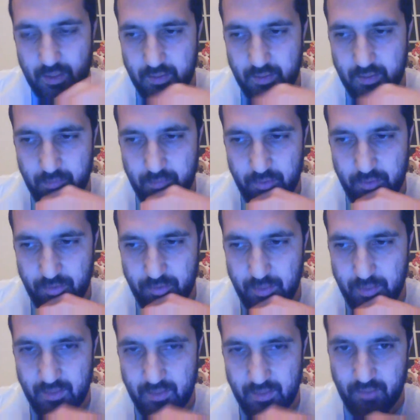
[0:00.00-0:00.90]
I think we should
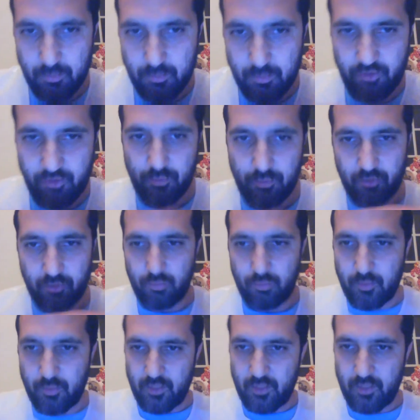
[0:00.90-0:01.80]
be, as much as
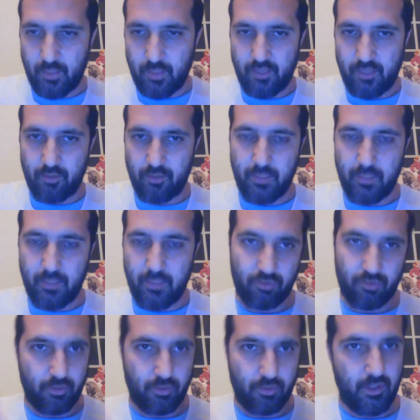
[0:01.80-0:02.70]
possible, be the way God made
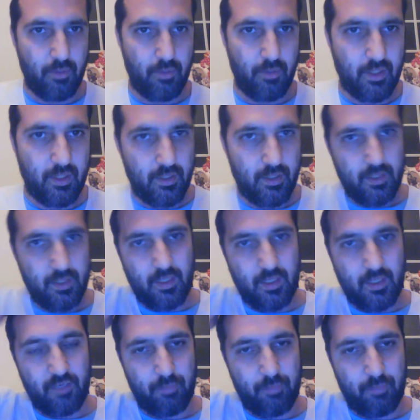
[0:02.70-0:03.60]
us, although I
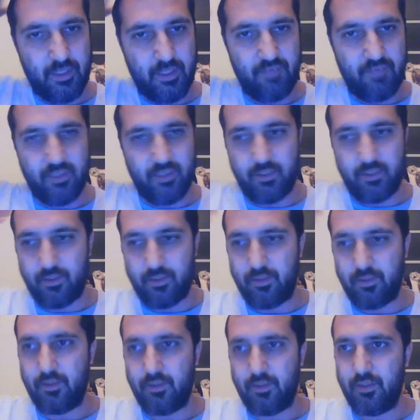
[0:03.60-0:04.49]
kind of believe
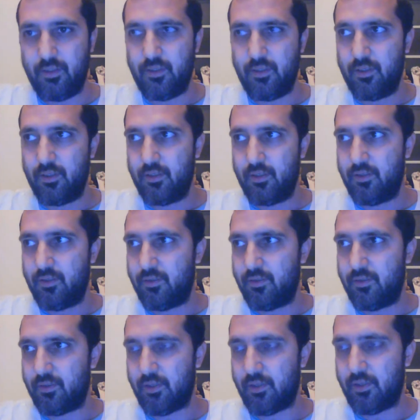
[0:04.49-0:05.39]
in,
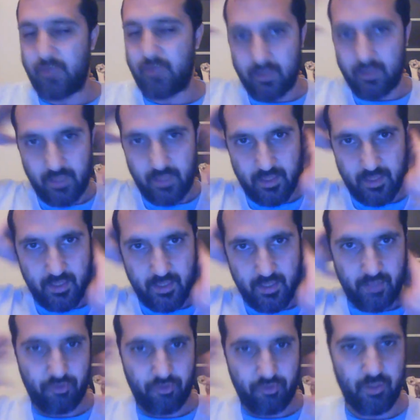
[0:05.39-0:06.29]
like, you can get your
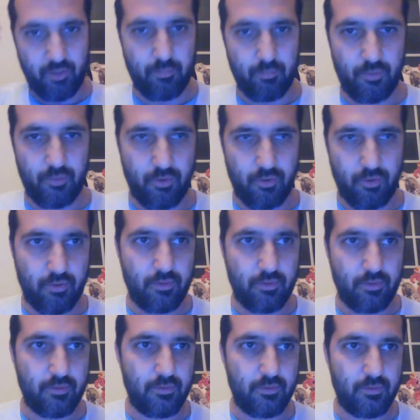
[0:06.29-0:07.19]
hair trimmed
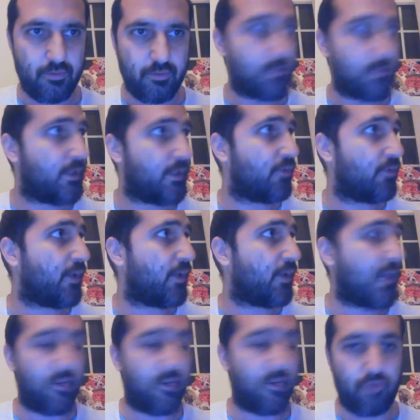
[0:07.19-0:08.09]
or things that
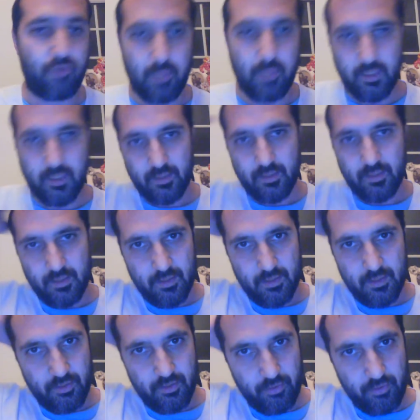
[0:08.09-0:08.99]
are natural, like
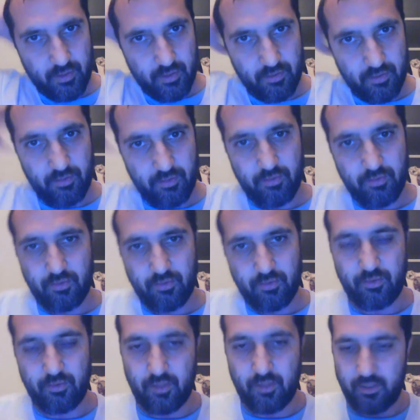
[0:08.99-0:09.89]
you can
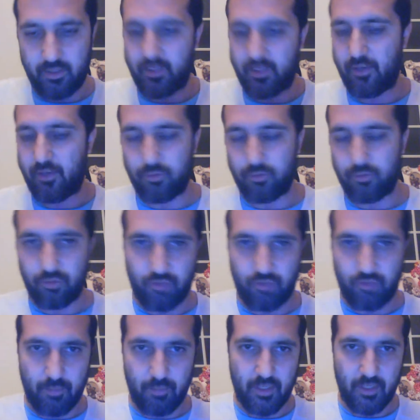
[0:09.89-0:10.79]
cut your nails or
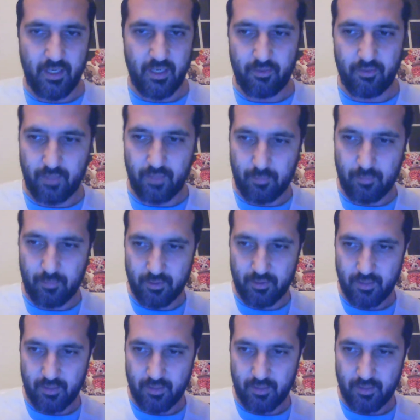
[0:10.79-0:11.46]
trim your hair and all that, but